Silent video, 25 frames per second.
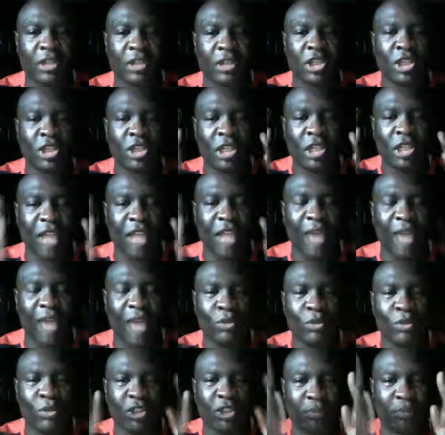to
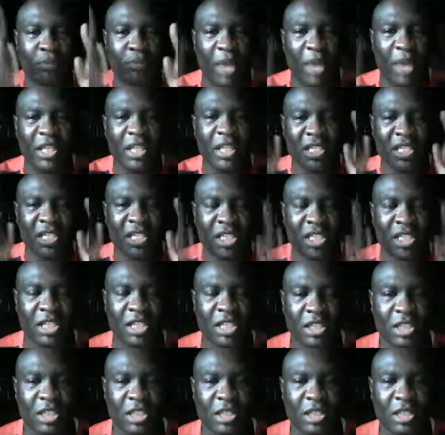unite with your brothers and
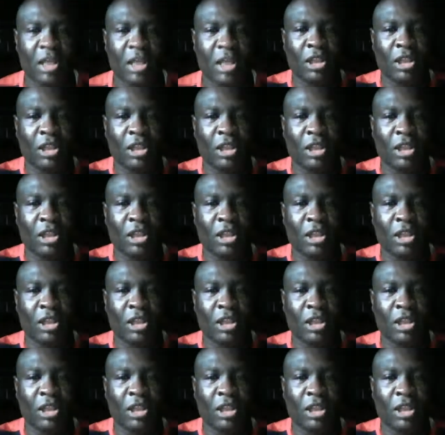sisters,